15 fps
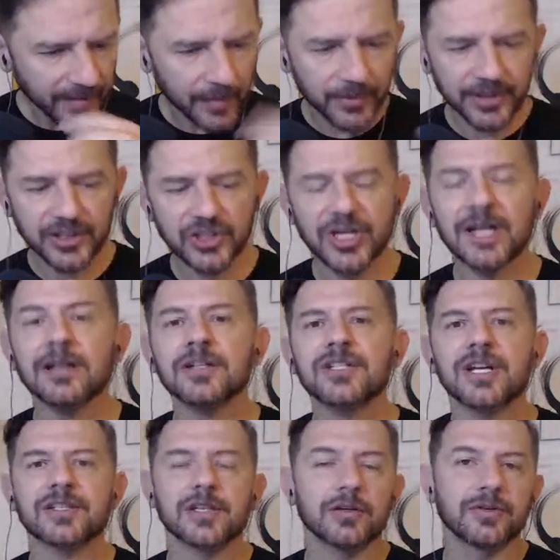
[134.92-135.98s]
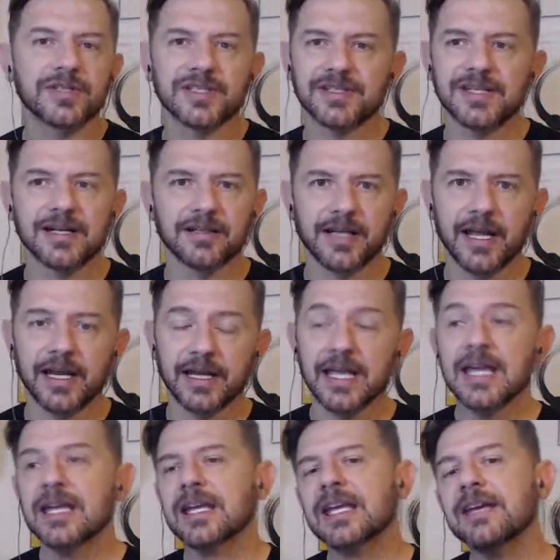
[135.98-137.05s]
But the challenge, as always, is delegating.
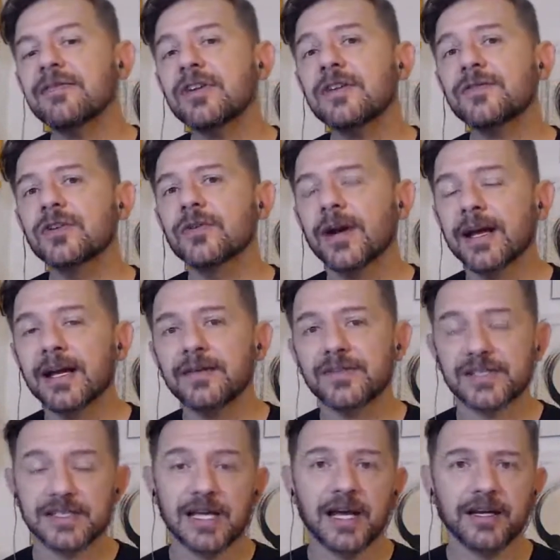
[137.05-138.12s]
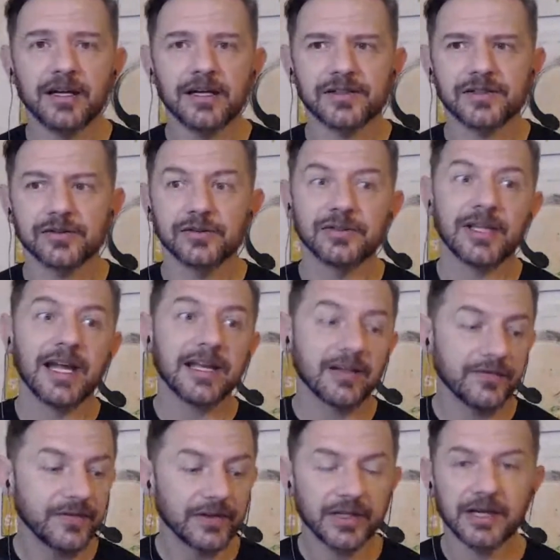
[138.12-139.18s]
Even if you have a side hustle like
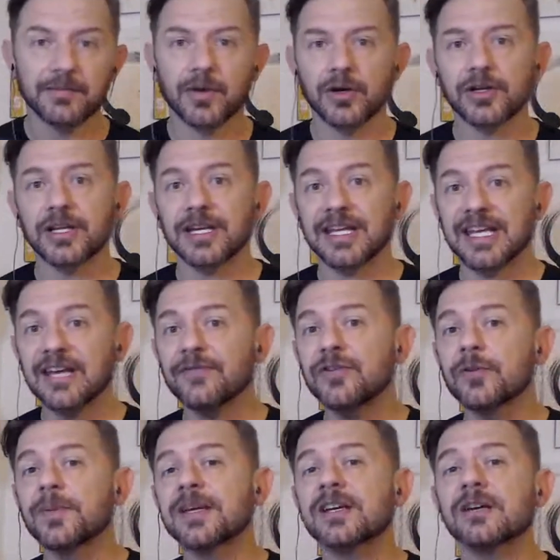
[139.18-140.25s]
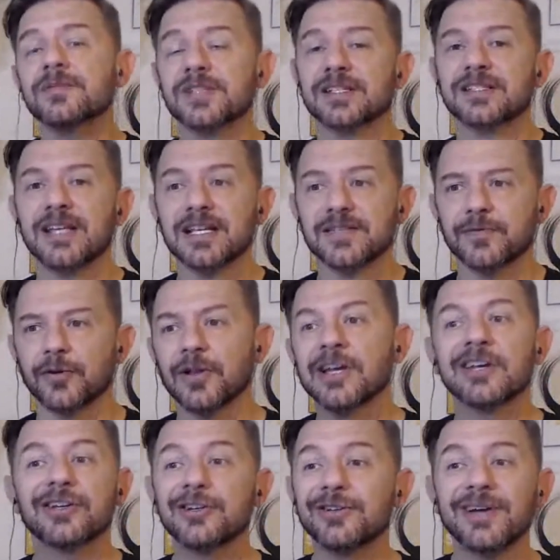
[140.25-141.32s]
affiliate marketing, if you become successful,
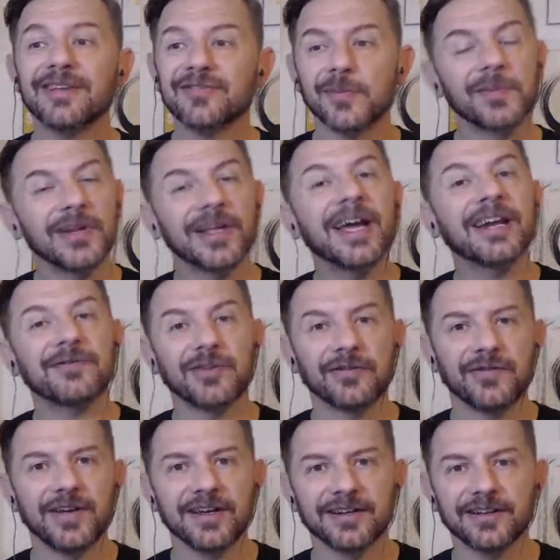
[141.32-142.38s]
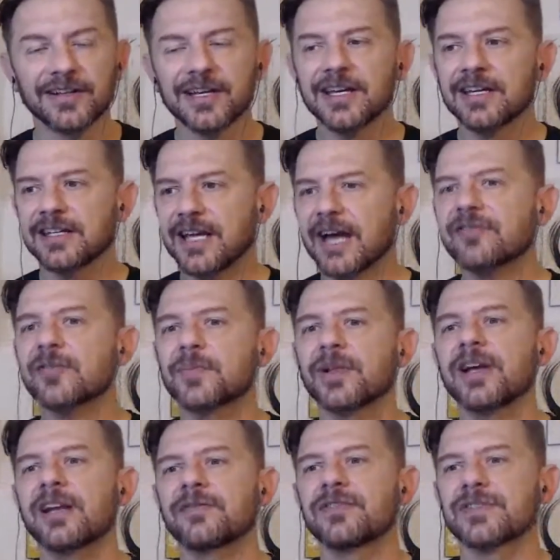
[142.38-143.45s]
you don't have to plan if you fail. You have to
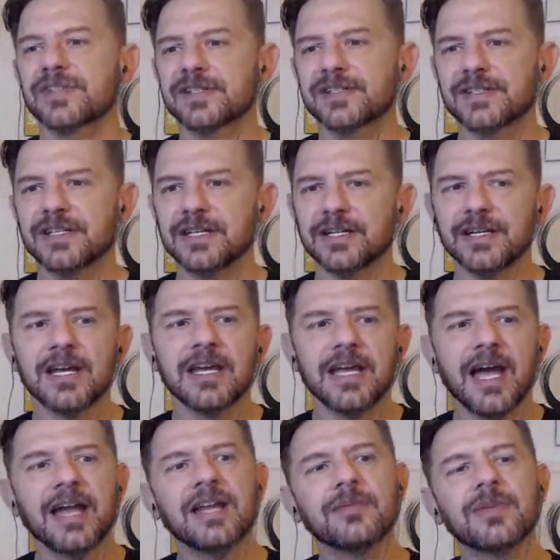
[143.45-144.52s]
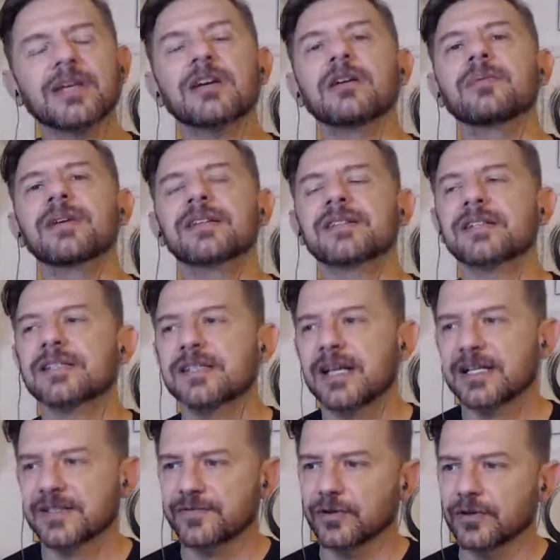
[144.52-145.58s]
plan if you succeed. And in becoming
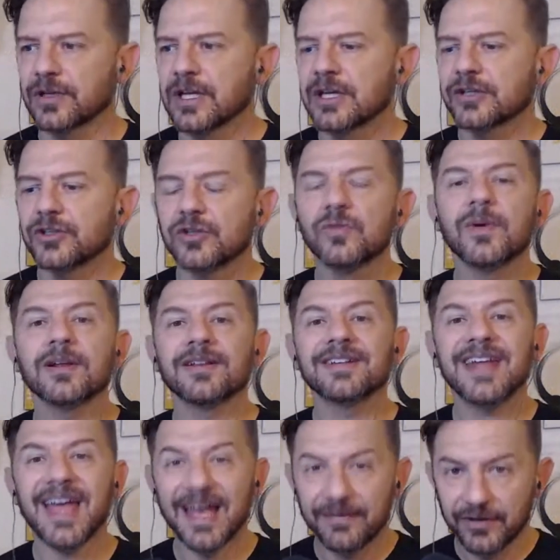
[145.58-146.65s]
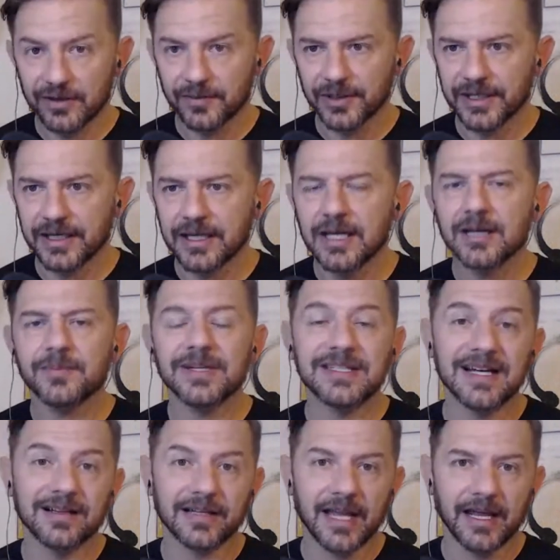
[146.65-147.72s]
successful, you will inevitably be
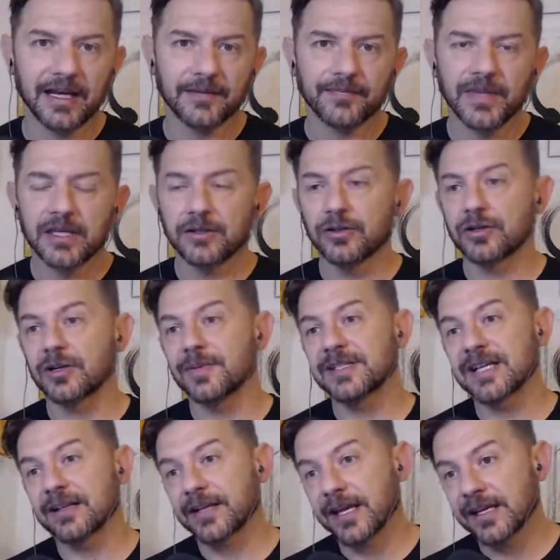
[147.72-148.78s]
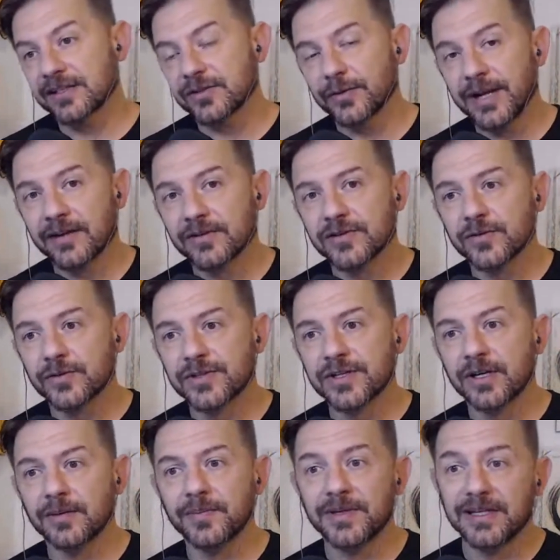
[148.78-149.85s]
delegating. You could be delegating to an outsourced
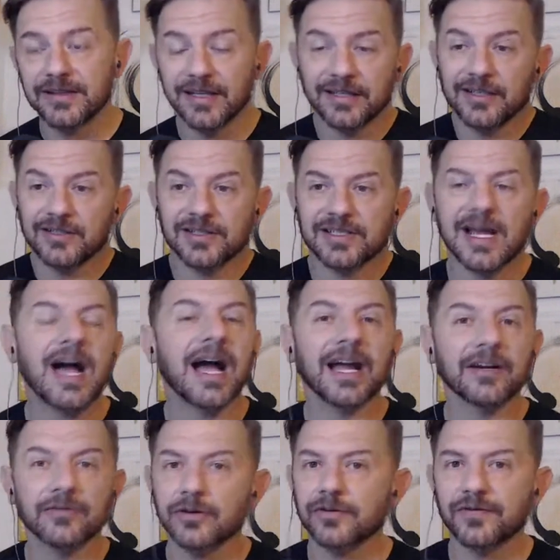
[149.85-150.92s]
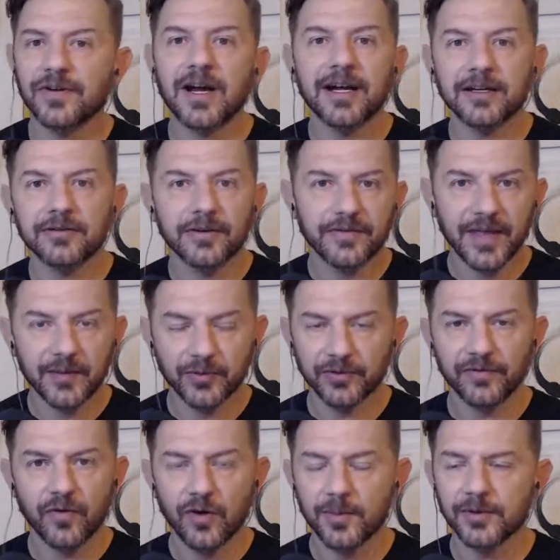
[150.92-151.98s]
company, and then you just hire or fire if they
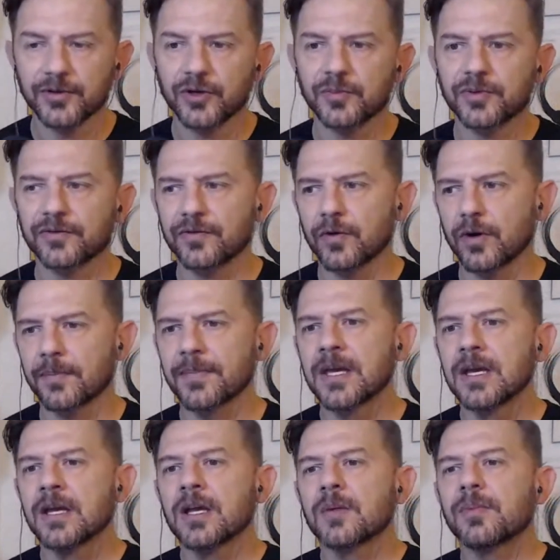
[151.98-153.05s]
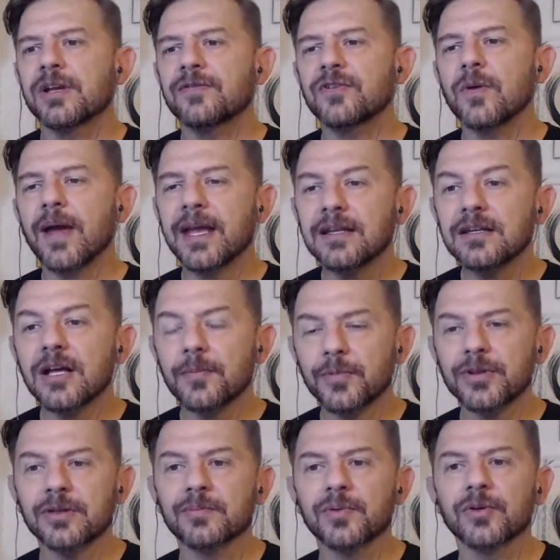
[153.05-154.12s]
perform or don't perform. But if you end up
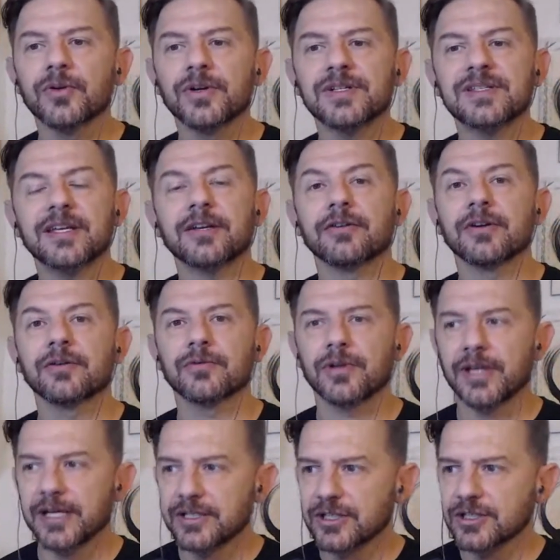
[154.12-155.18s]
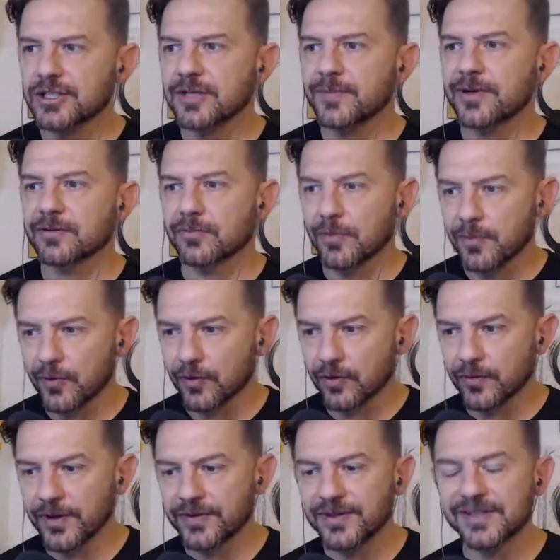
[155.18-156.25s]
with employees that you're in relationship and a rapport
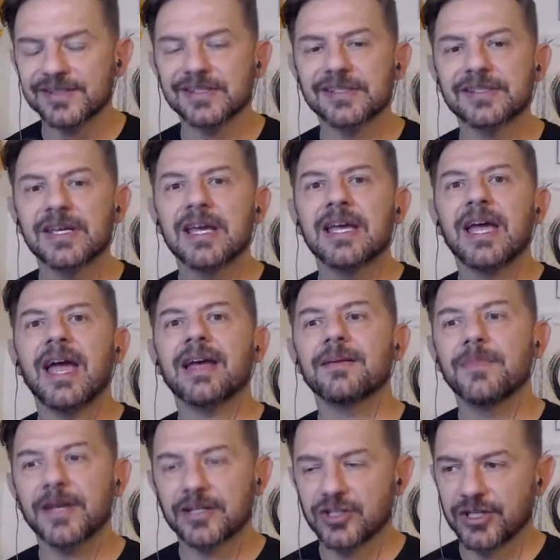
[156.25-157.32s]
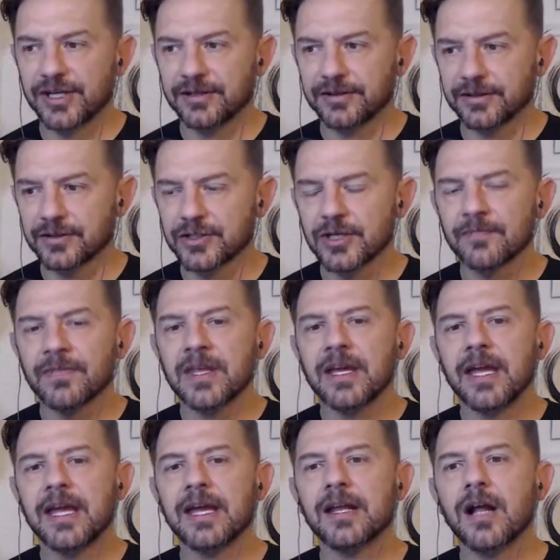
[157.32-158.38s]
with, this is a big challenge.
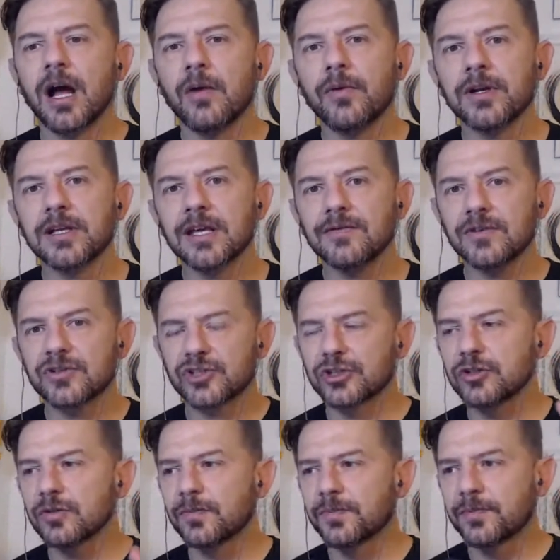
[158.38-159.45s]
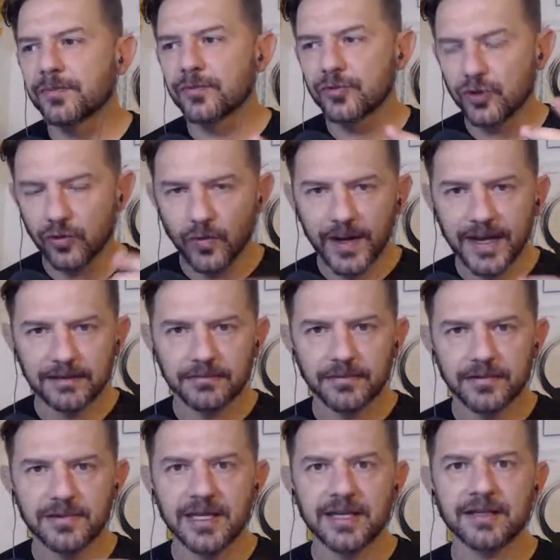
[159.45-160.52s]
And I want to give you two quick
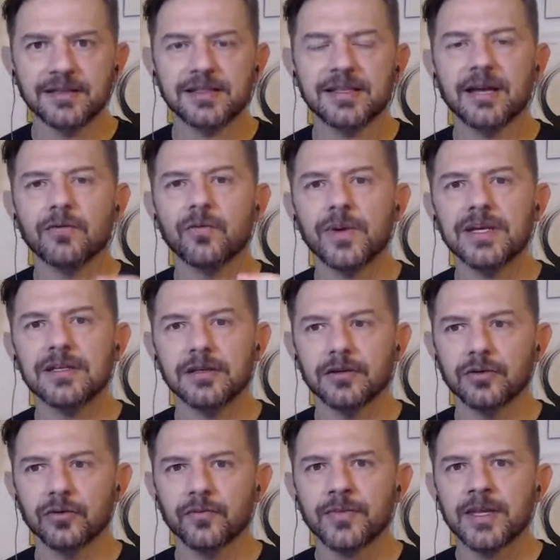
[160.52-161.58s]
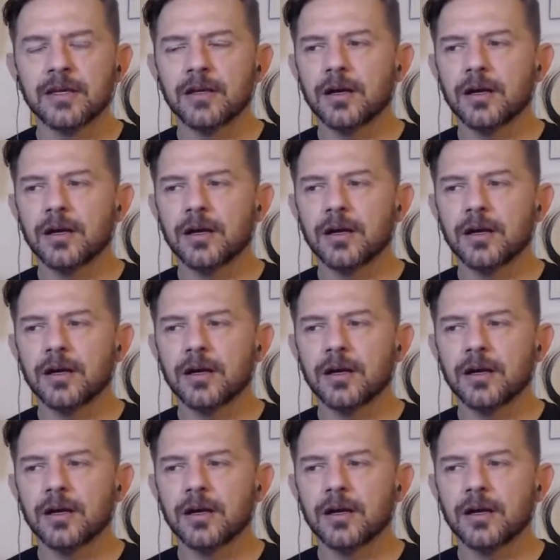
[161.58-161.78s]
things that we do,